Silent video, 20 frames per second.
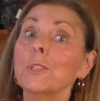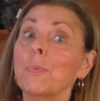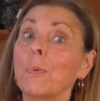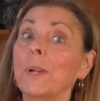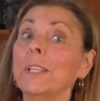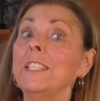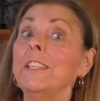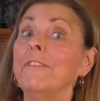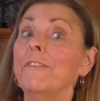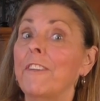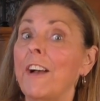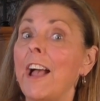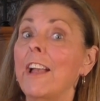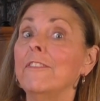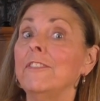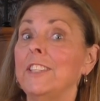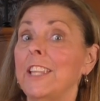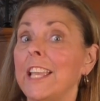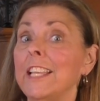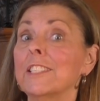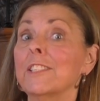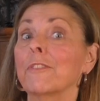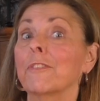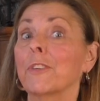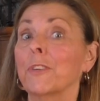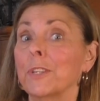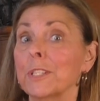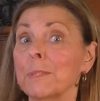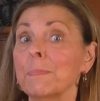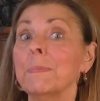twenty-five days
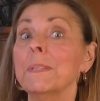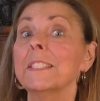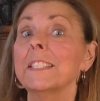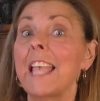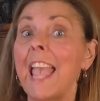of Christmas